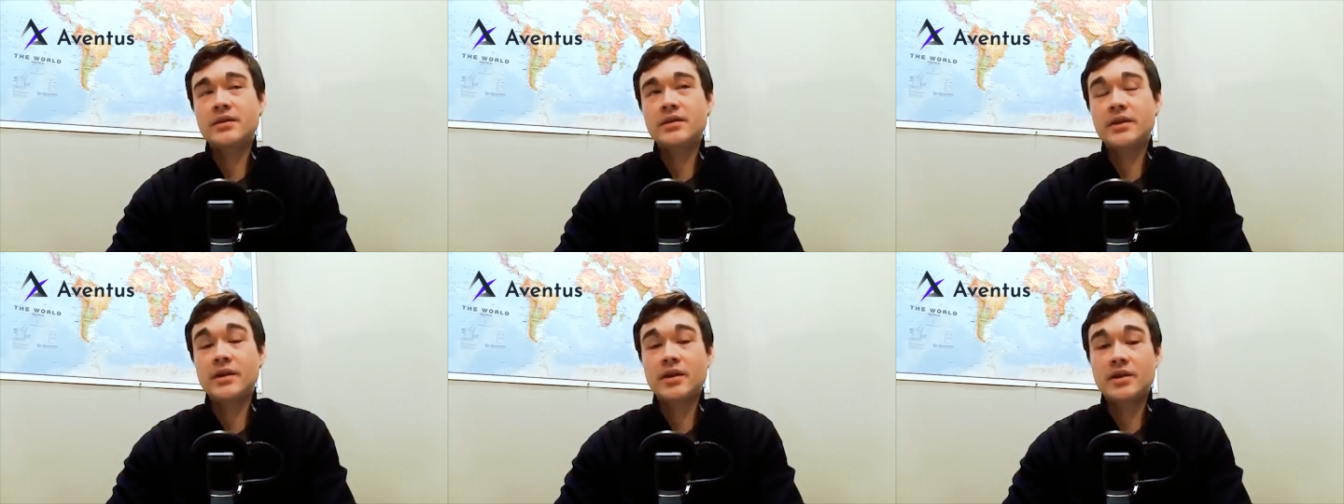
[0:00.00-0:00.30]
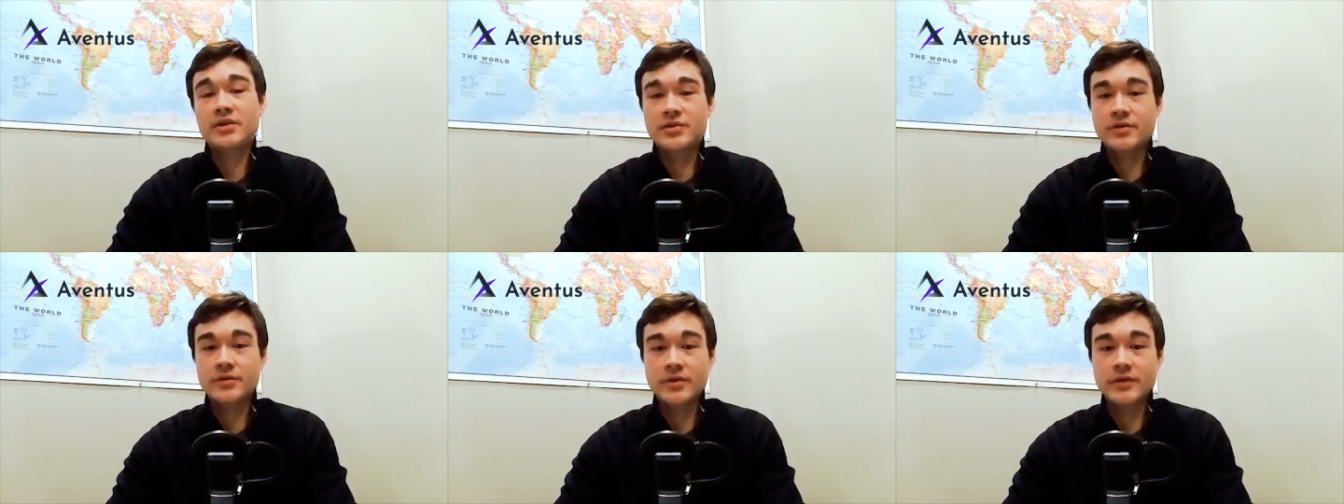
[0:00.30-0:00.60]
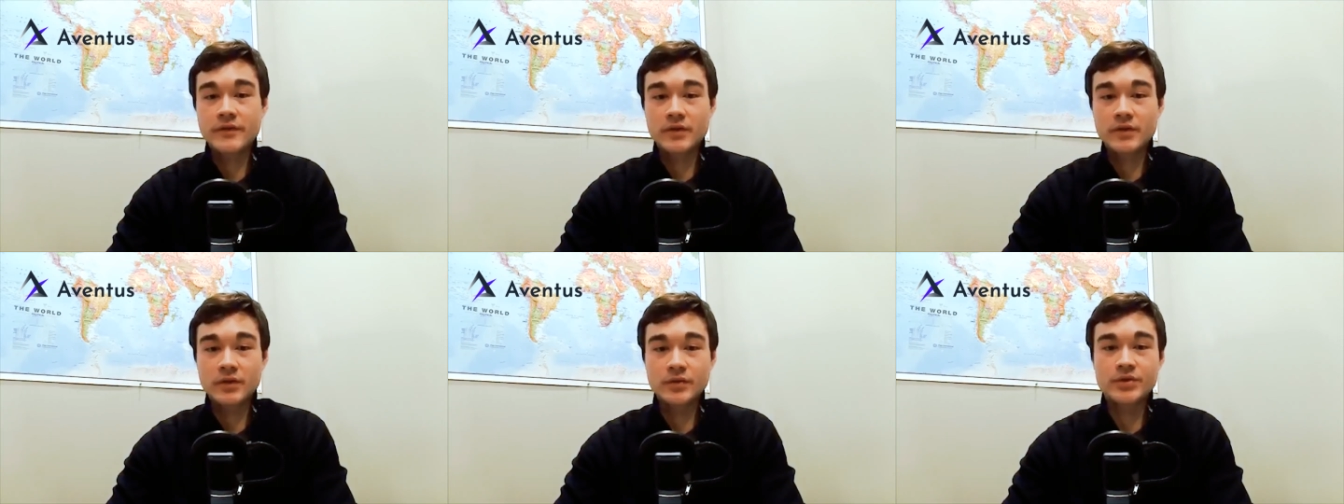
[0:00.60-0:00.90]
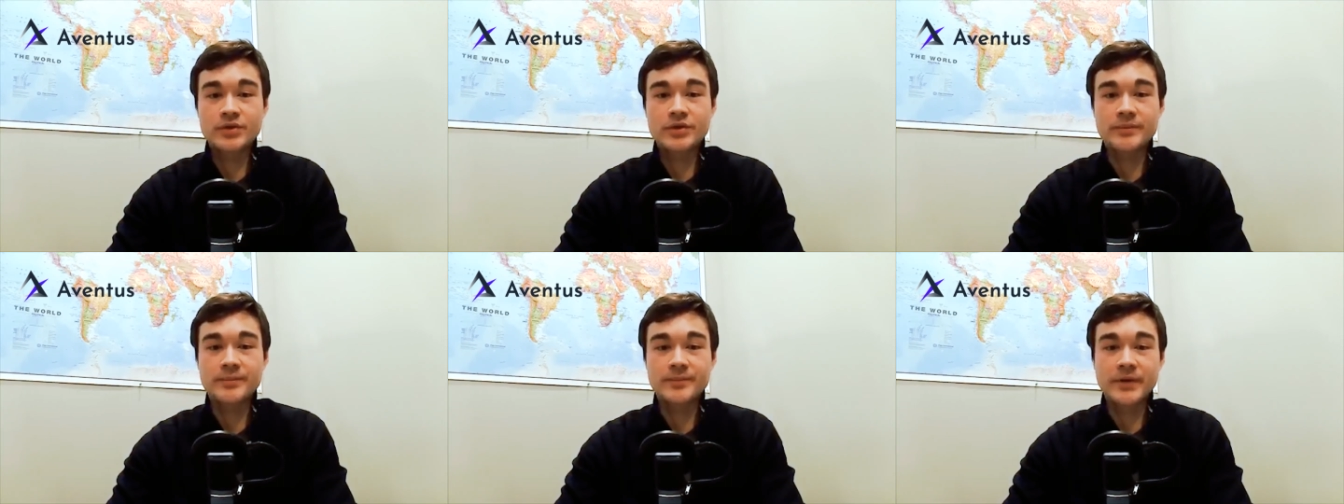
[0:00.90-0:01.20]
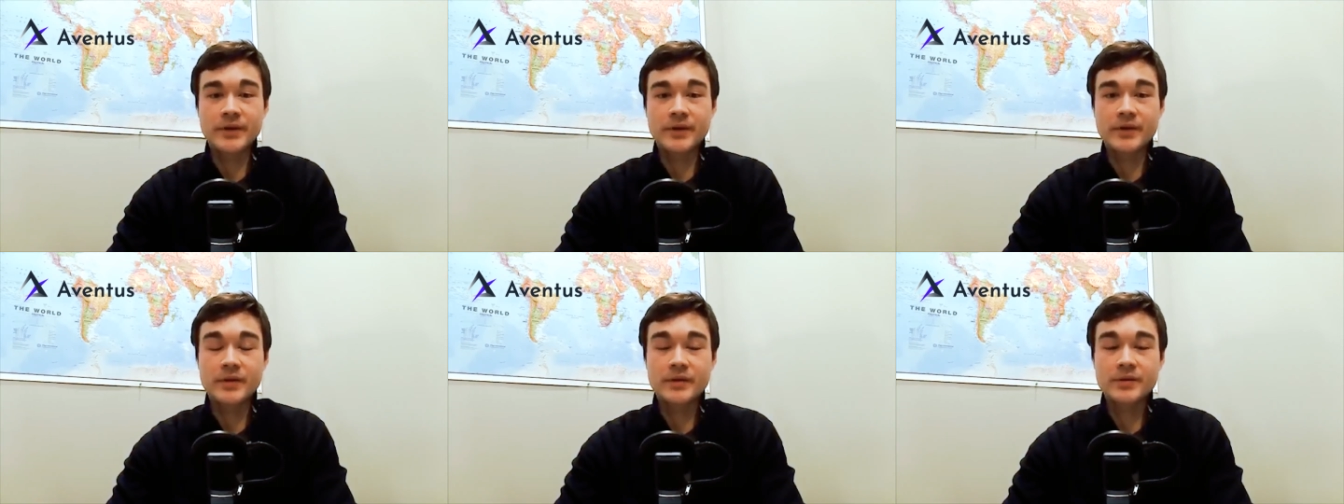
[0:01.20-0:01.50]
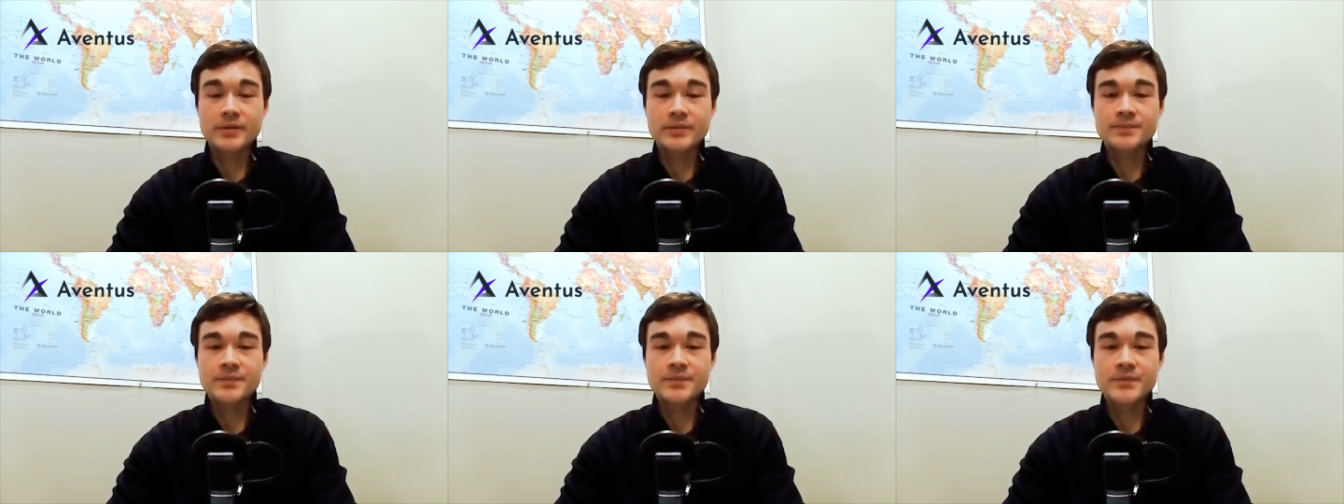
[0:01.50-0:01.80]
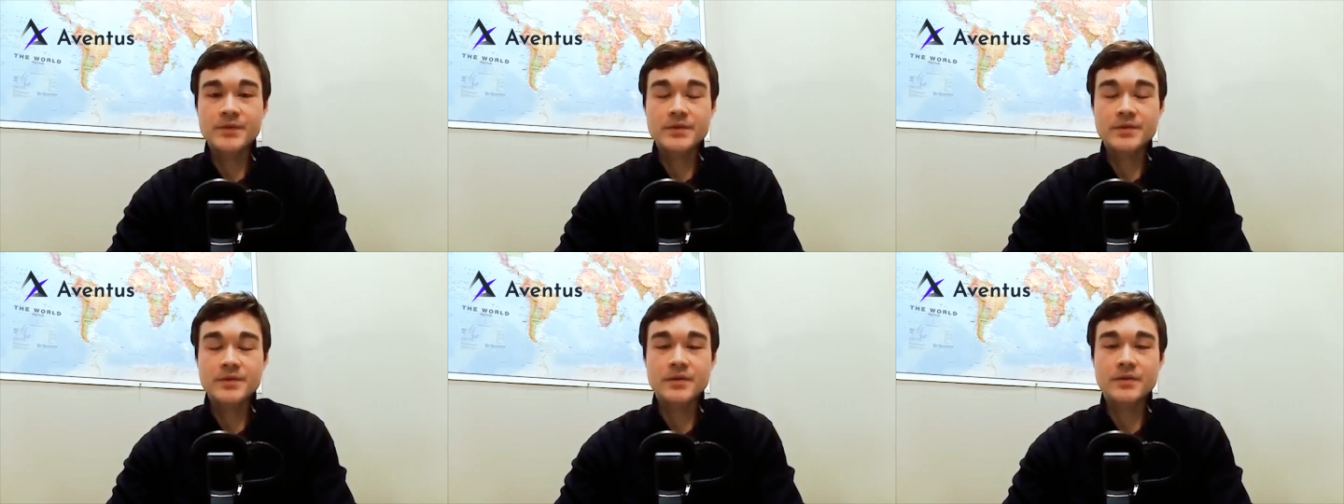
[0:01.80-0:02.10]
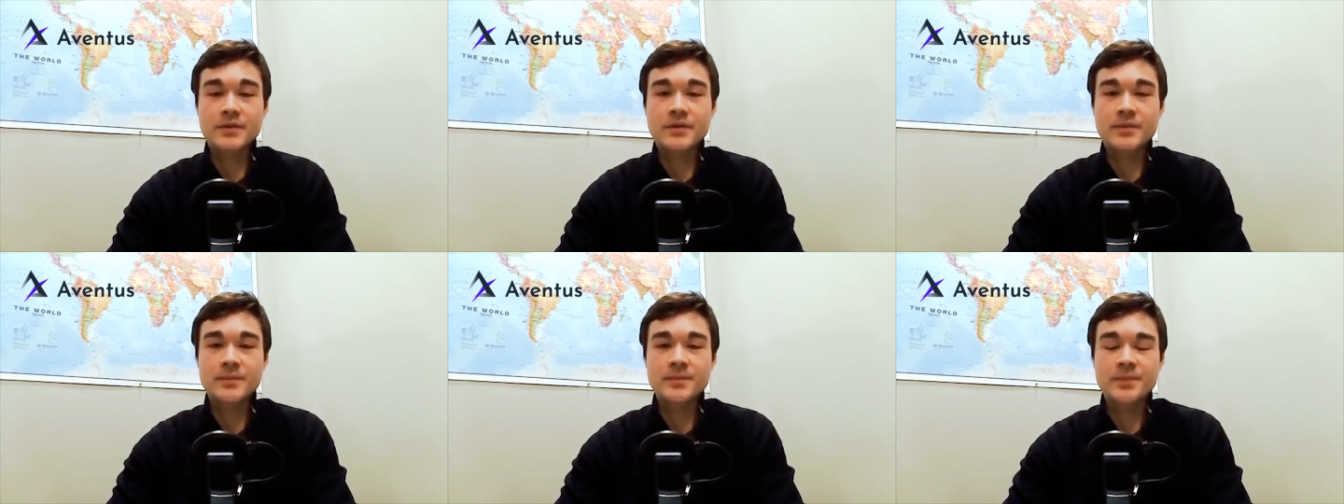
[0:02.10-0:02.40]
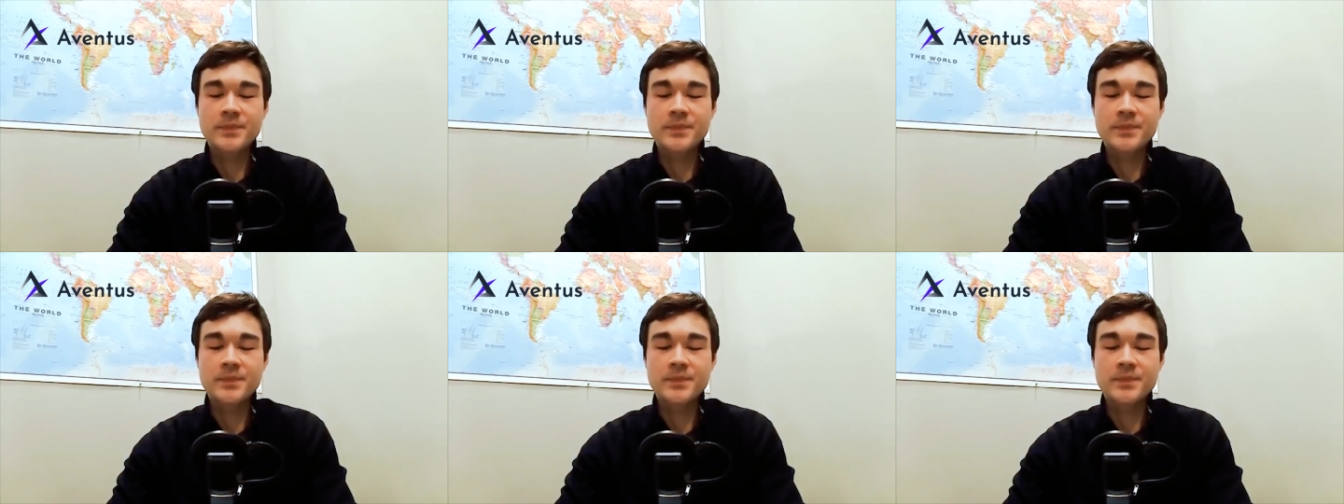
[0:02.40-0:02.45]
industrial revolution, you know? So,